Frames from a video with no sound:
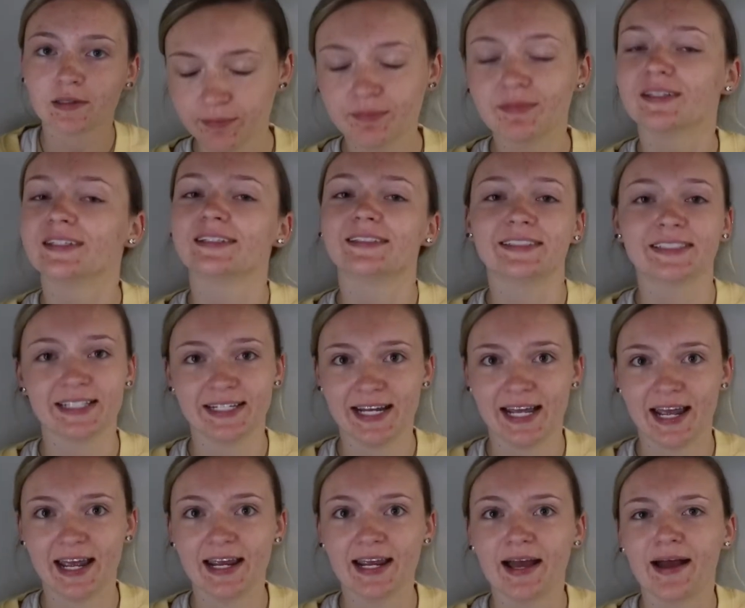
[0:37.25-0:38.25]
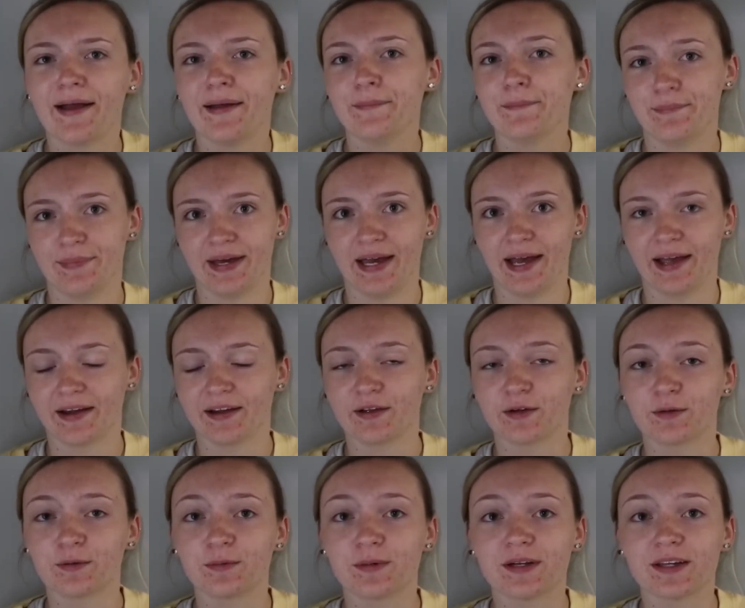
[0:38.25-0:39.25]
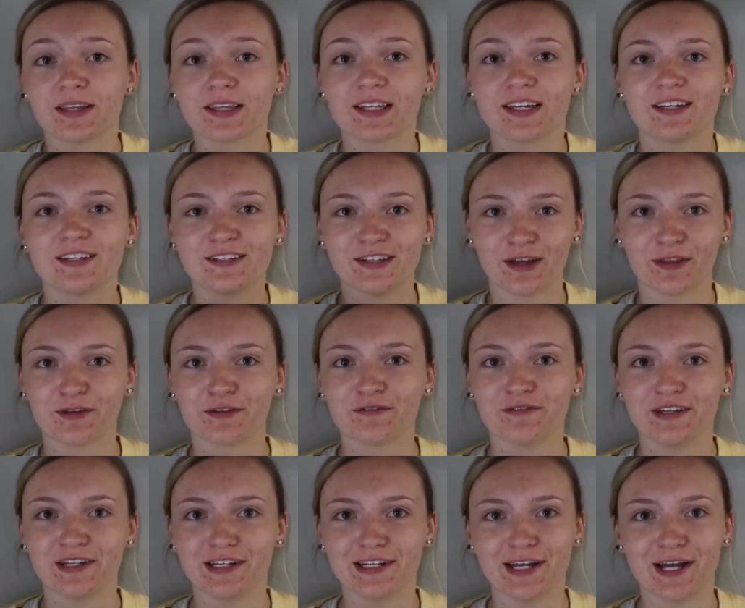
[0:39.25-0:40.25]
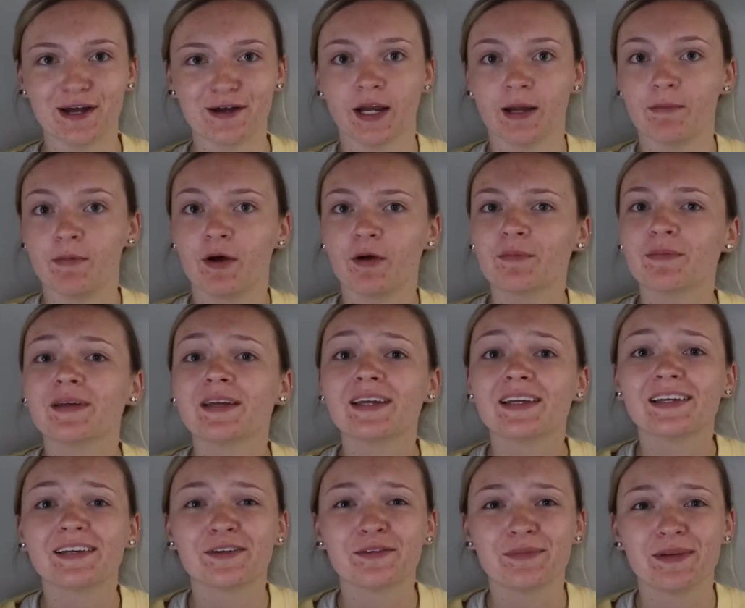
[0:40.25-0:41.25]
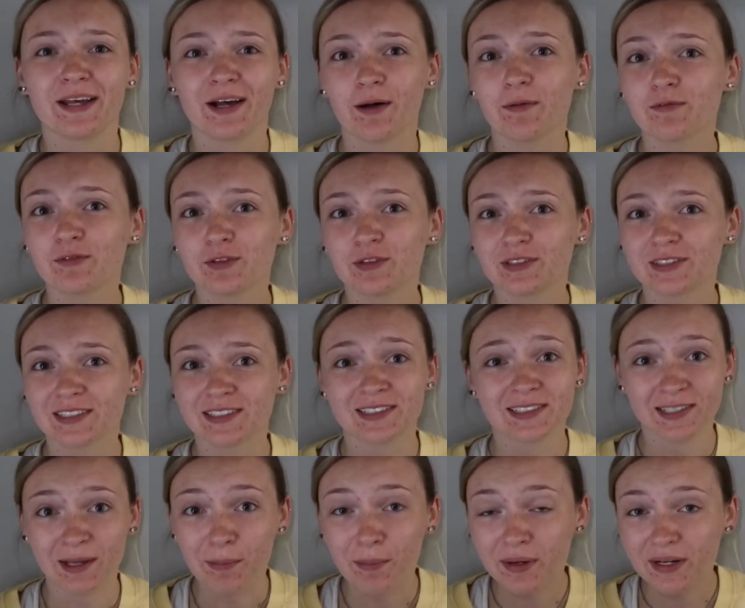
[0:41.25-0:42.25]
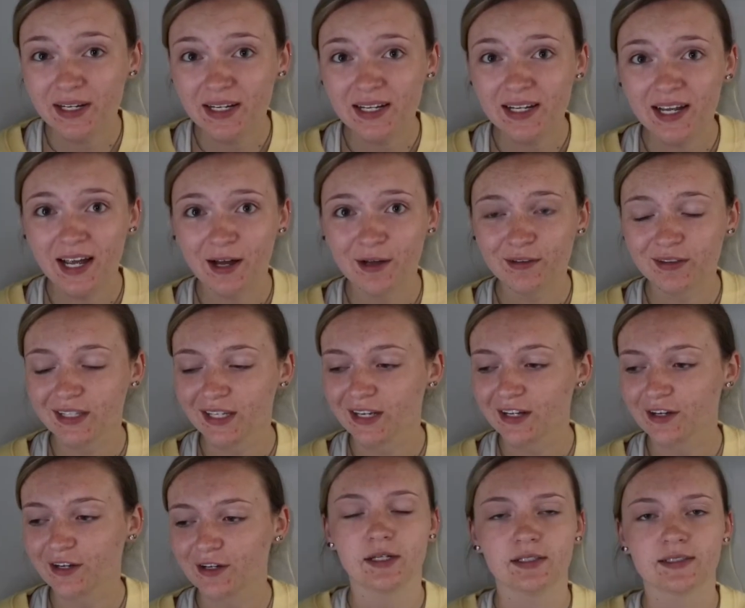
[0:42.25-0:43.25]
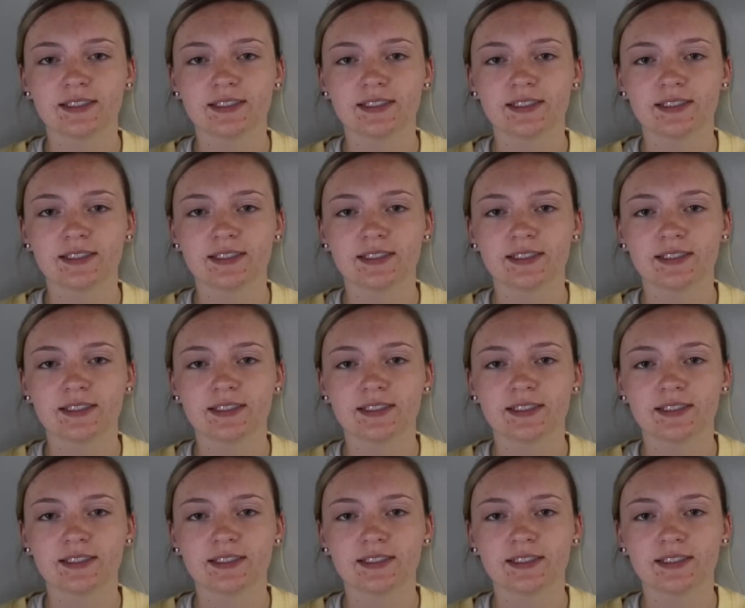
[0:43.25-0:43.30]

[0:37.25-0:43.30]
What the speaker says: But today I'm back with another video. I'm hoping it'll be helpful to somebody out there.